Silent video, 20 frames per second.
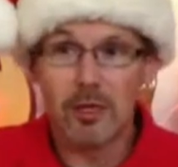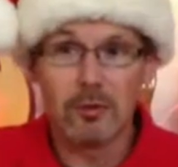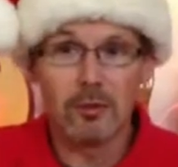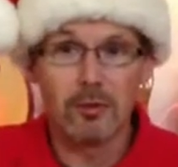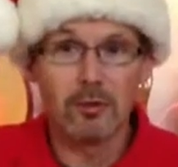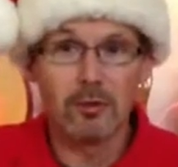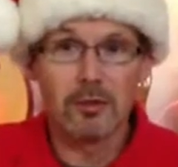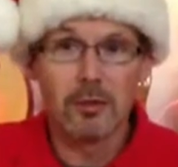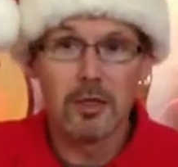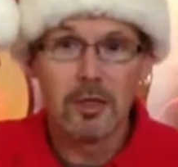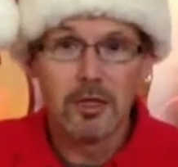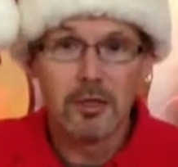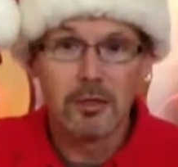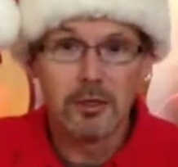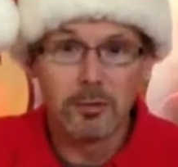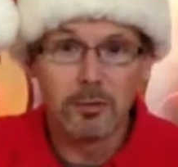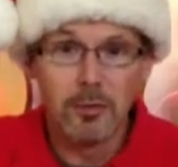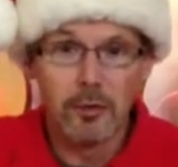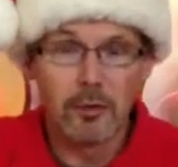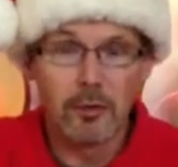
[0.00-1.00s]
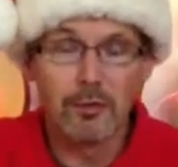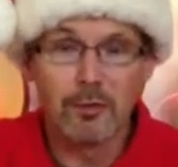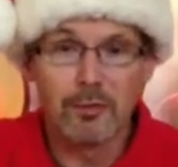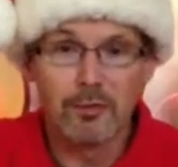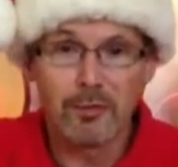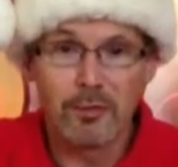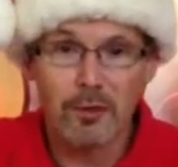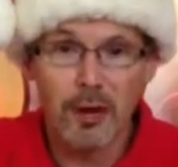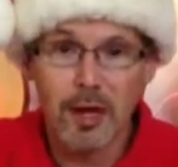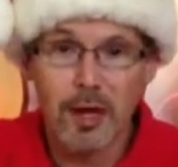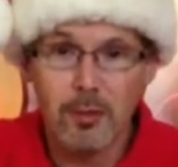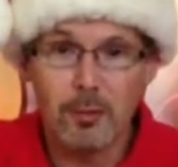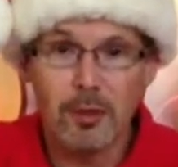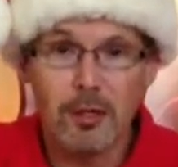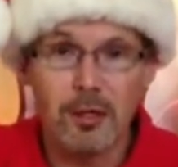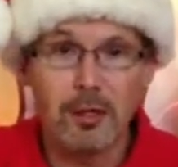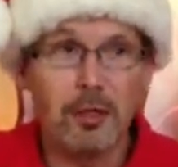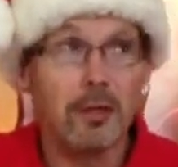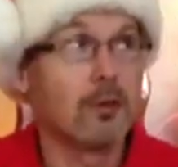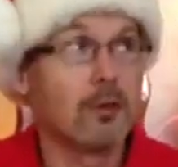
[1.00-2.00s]
able to build the
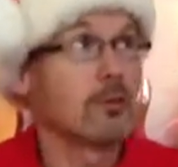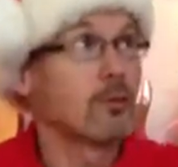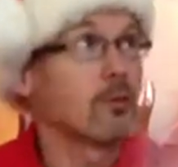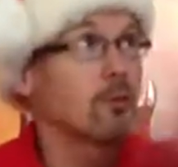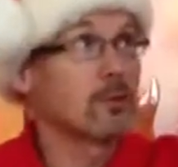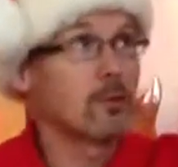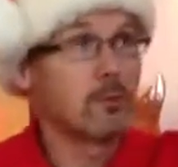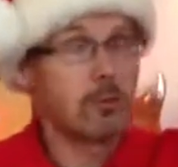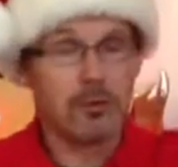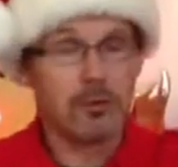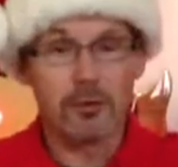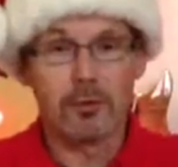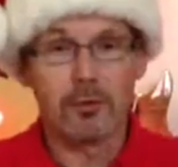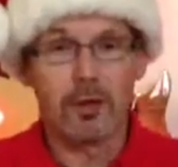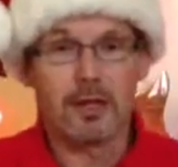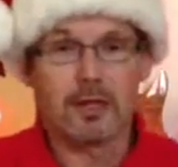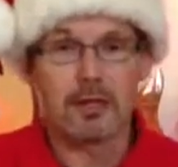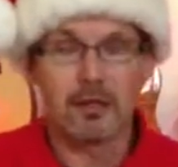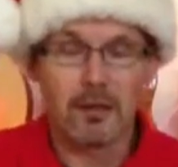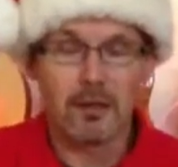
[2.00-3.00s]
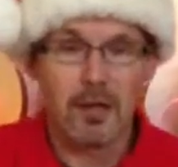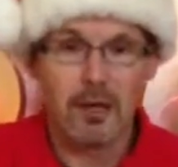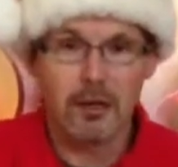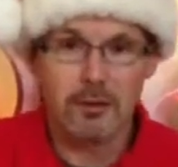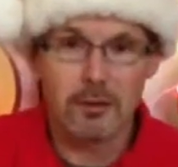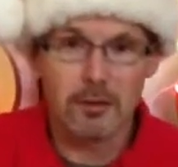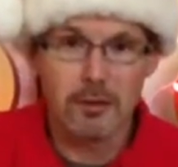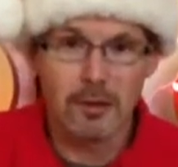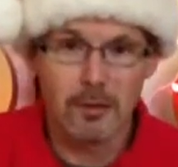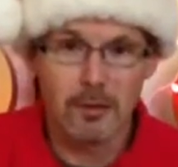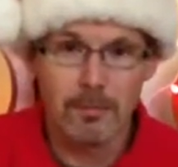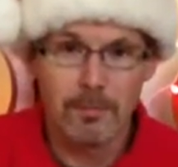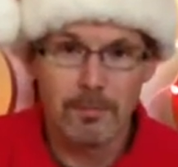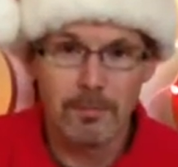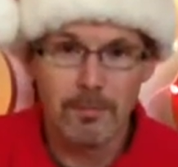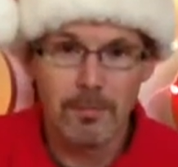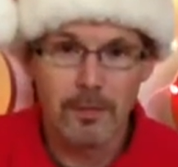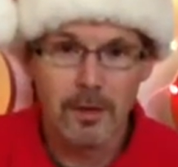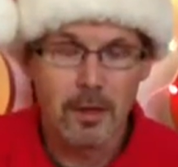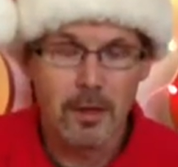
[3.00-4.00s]
framing in order to put the rest of the house up.
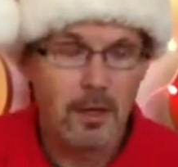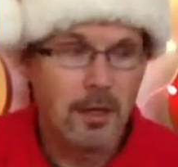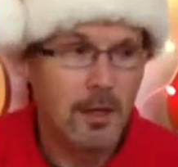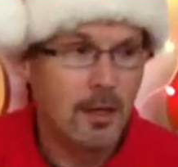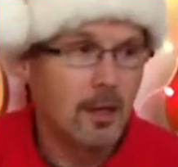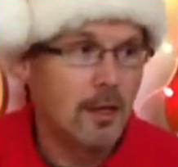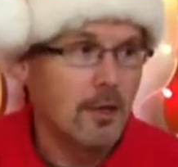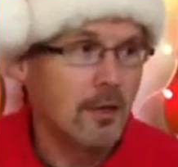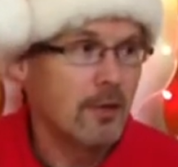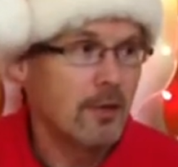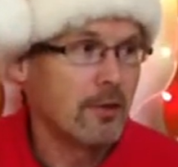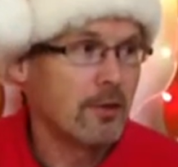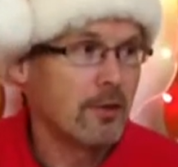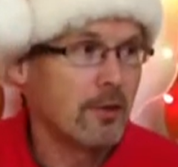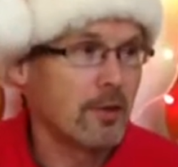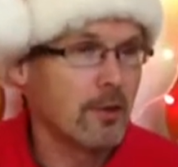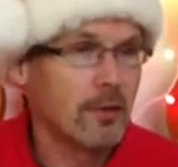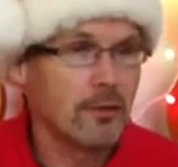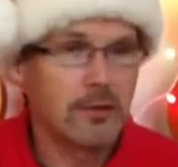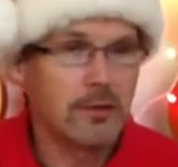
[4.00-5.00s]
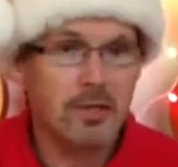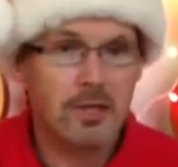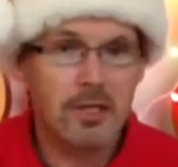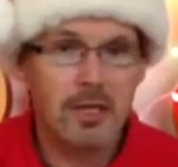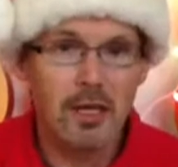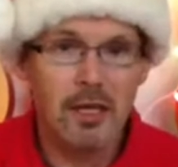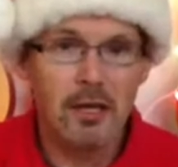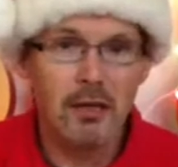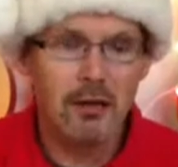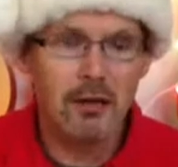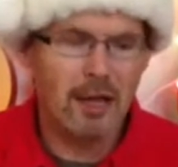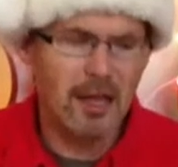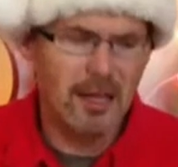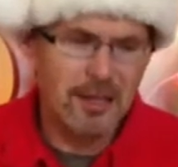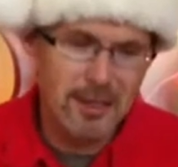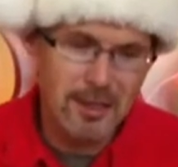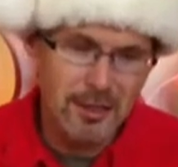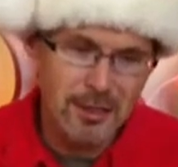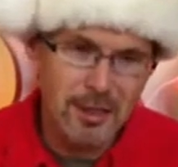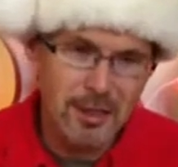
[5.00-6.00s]
Think of a scale
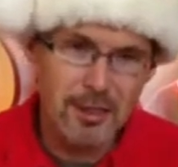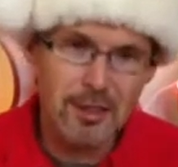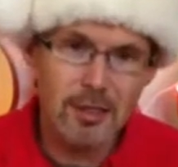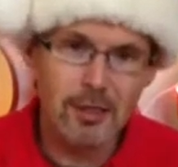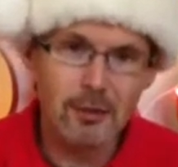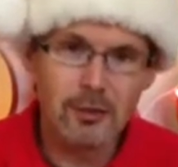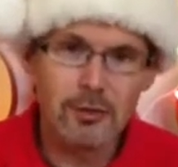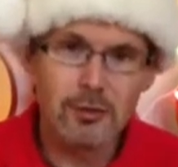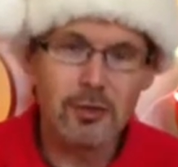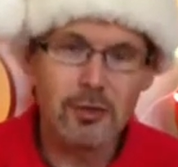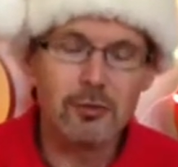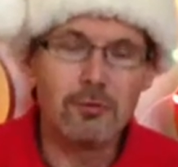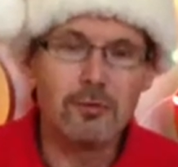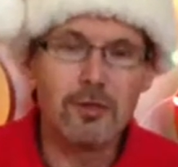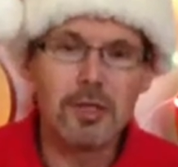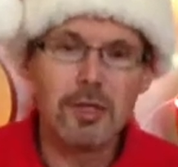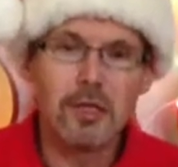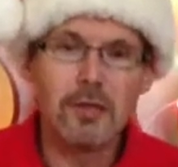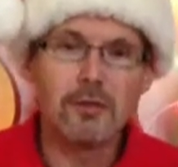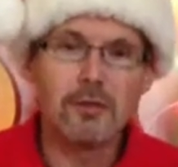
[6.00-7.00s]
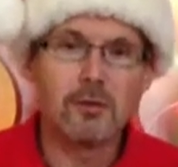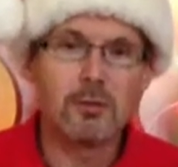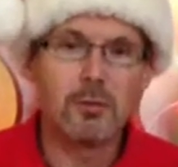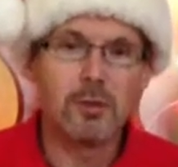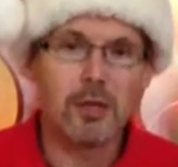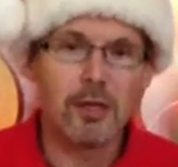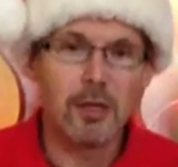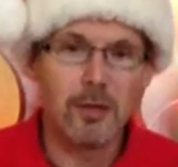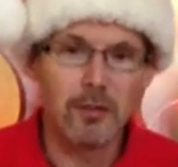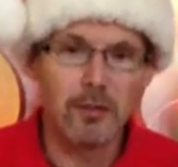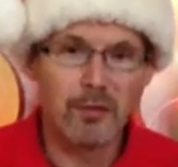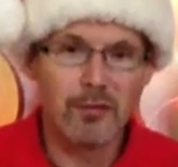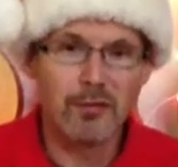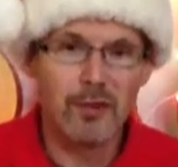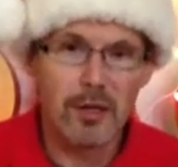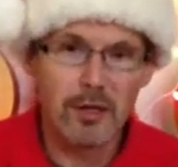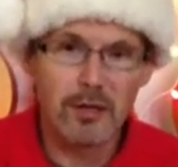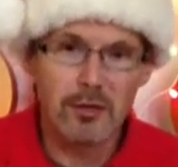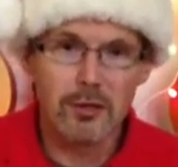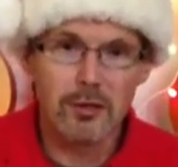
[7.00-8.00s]
as the skills you need to become the
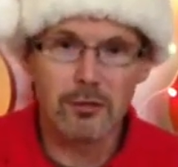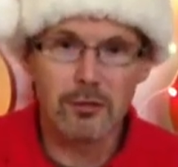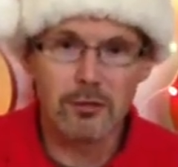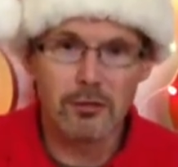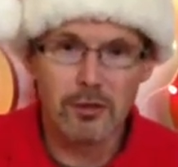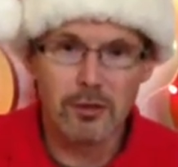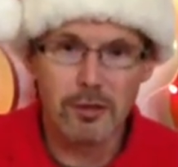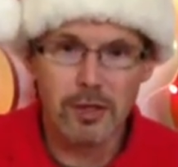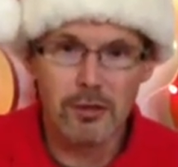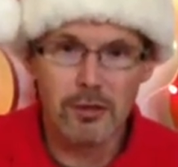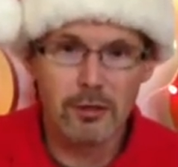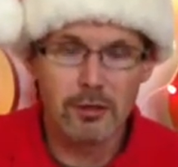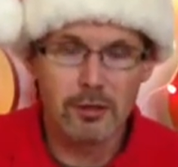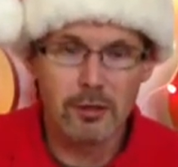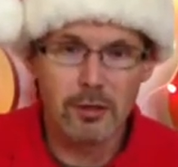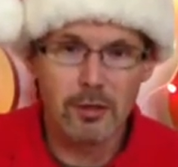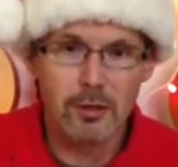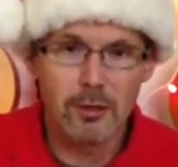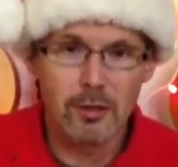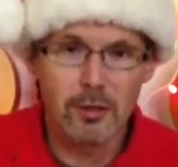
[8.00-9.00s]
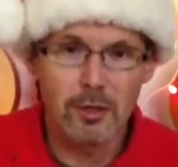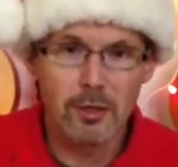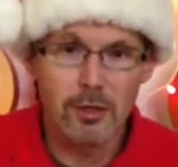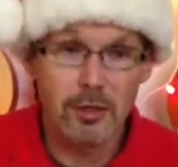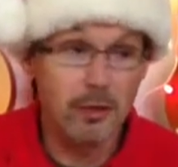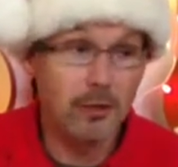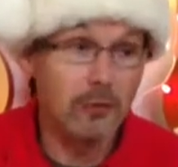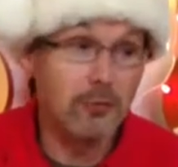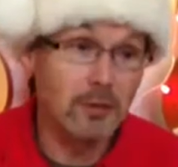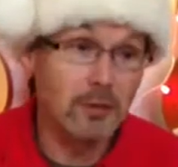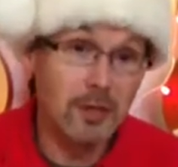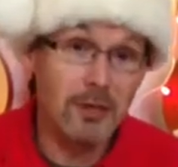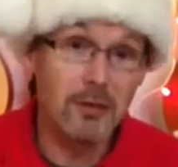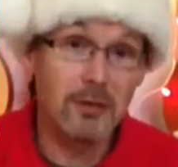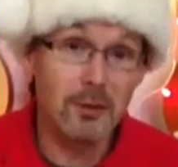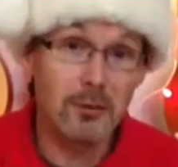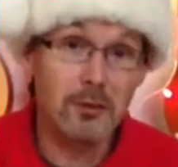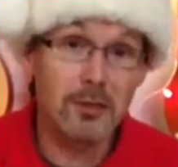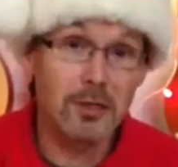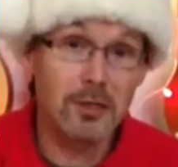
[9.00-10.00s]
fine surgeon that you're going to be. You need
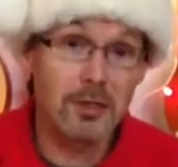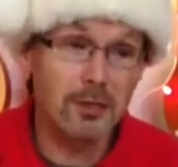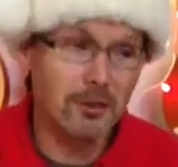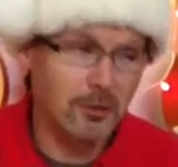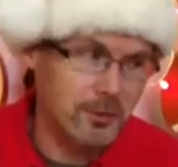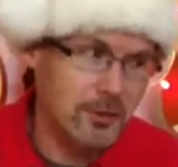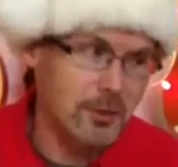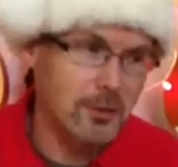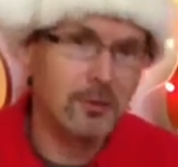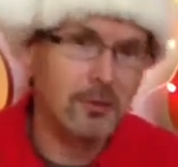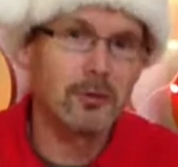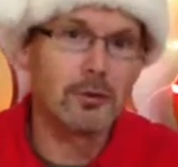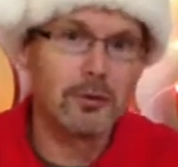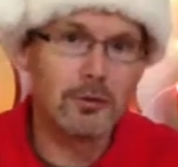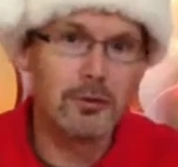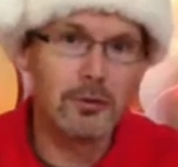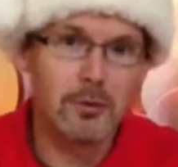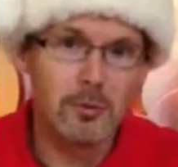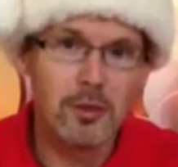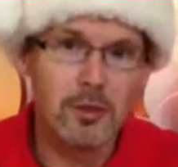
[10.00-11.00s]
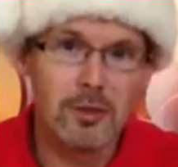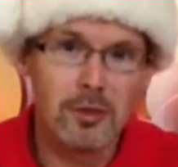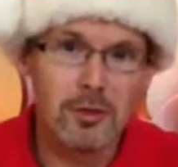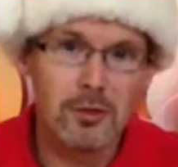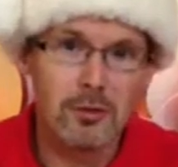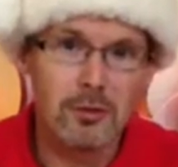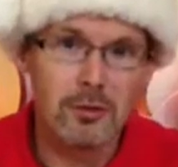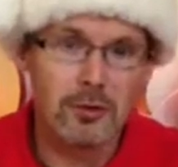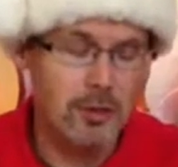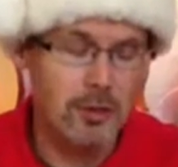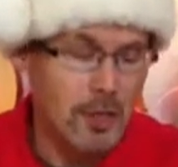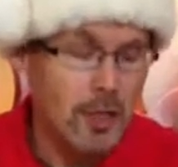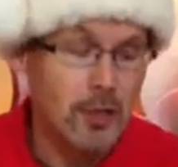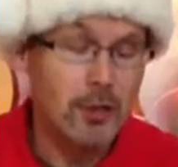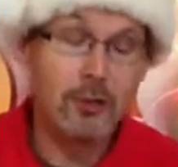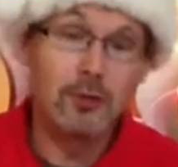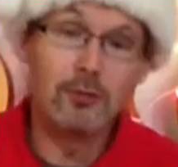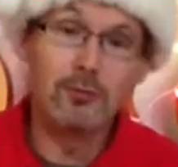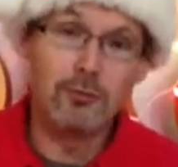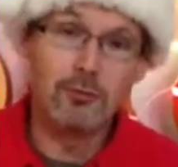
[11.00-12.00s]
those skills in order to be a surgeon.
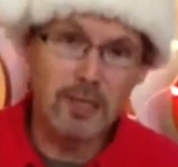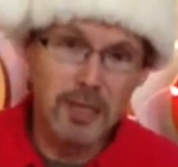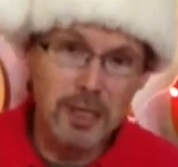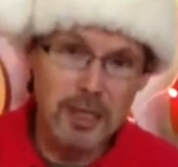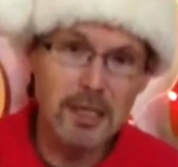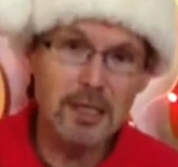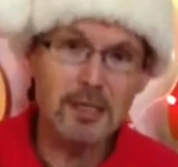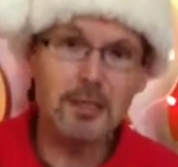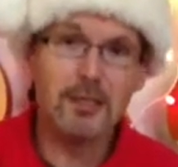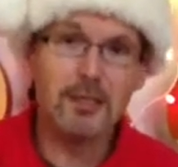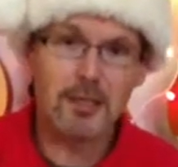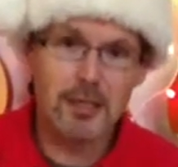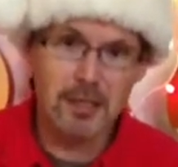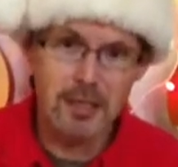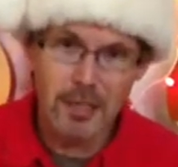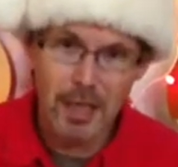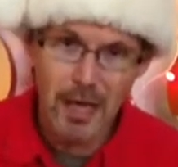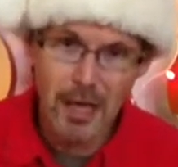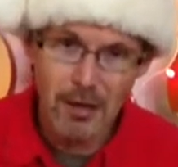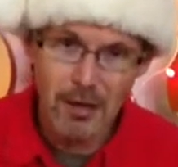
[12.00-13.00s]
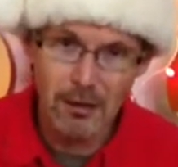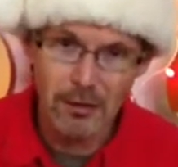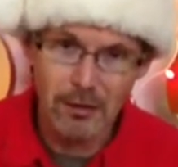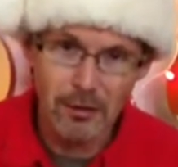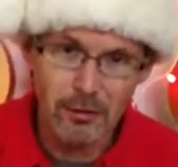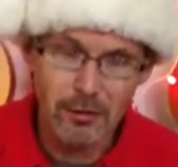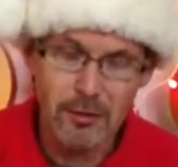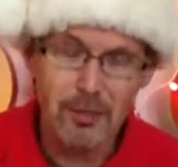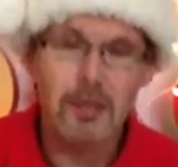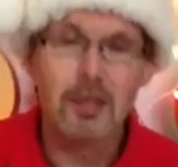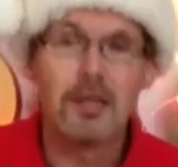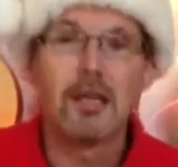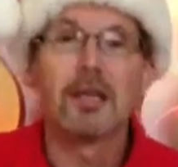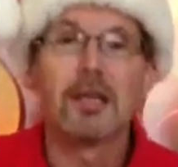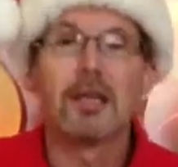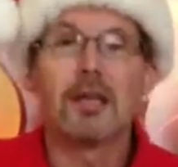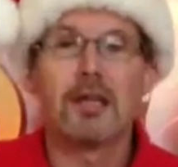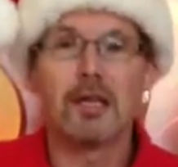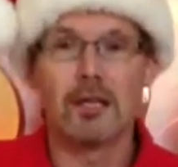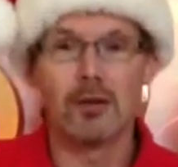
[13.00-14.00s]
You need the scales
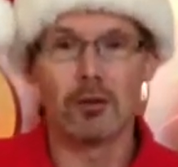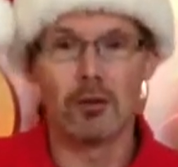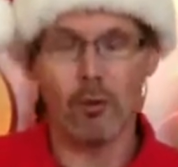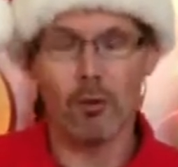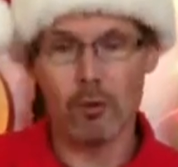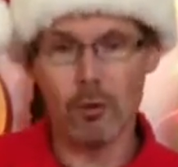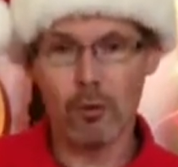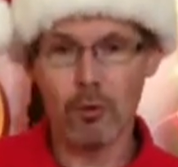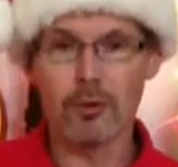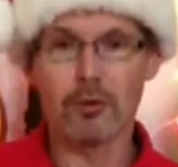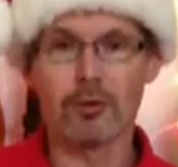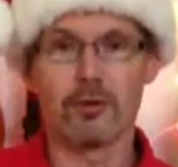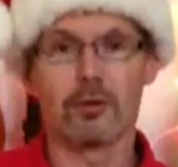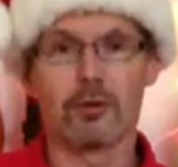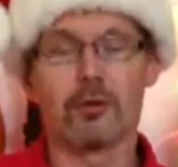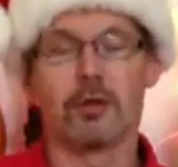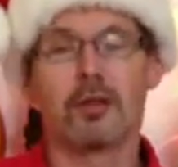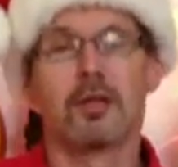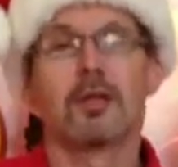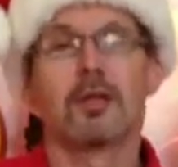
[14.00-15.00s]
in order